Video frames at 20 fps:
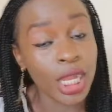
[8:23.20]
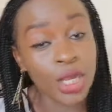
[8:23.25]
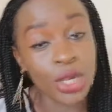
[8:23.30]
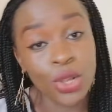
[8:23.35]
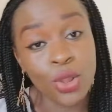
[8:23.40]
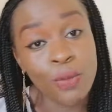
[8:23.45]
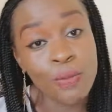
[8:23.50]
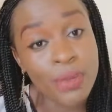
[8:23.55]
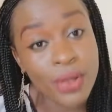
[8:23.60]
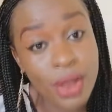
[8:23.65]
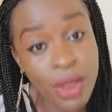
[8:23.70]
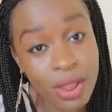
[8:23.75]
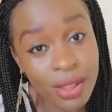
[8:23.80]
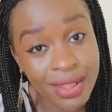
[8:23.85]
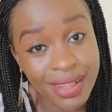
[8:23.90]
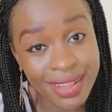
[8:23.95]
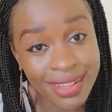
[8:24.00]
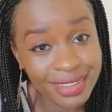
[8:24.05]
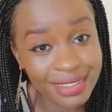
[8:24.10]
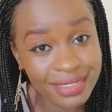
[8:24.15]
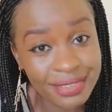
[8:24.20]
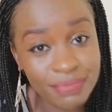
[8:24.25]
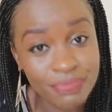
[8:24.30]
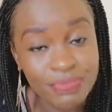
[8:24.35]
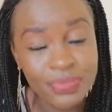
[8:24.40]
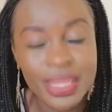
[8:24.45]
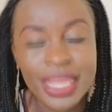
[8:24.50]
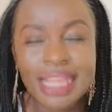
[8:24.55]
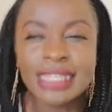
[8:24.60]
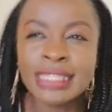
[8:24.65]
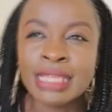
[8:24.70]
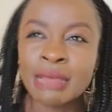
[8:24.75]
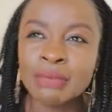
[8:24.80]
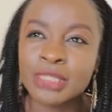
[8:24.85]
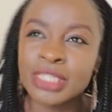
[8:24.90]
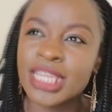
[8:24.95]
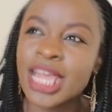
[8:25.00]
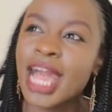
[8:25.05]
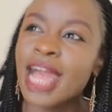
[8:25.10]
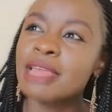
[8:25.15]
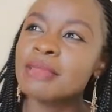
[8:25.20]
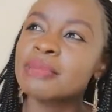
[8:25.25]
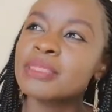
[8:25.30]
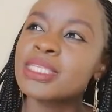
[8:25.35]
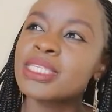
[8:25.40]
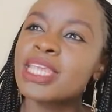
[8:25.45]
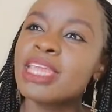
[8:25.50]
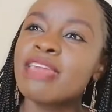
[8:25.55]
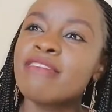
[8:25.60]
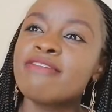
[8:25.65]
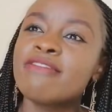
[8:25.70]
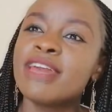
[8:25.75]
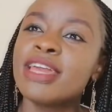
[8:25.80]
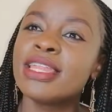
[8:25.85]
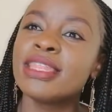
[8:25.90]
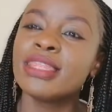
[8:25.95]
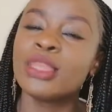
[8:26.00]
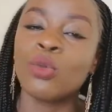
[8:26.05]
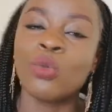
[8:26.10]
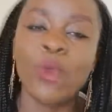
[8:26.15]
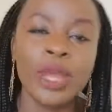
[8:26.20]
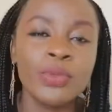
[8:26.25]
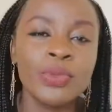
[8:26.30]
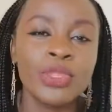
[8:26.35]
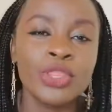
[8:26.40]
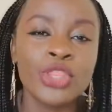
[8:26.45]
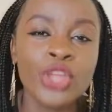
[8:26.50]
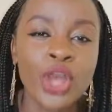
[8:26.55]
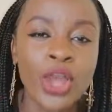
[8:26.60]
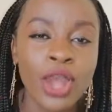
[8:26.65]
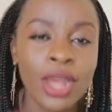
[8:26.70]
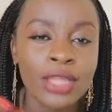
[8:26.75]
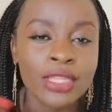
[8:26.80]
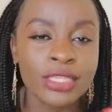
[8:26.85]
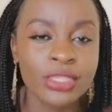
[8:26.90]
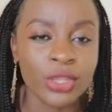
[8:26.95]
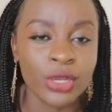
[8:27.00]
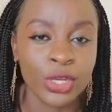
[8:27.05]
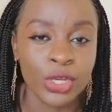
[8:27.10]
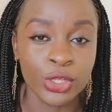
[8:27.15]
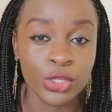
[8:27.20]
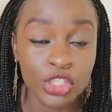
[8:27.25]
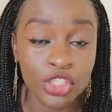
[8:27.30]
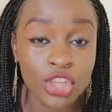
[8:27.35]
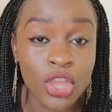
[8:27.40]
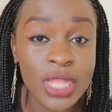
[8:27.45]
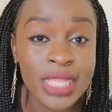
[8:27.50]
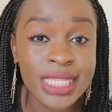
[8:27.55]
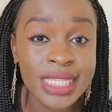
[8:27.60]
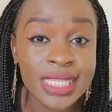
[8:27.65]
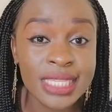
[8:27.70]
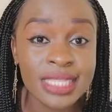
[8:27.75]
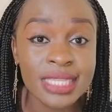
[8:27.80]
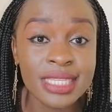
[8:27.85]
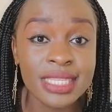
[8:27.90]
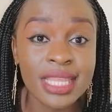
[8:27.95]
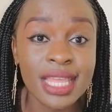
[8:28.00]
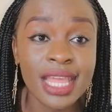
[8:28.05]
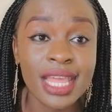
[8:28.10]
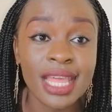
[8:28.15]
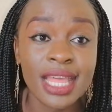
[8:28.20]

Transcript: go broke. Sometimes even the one with solutions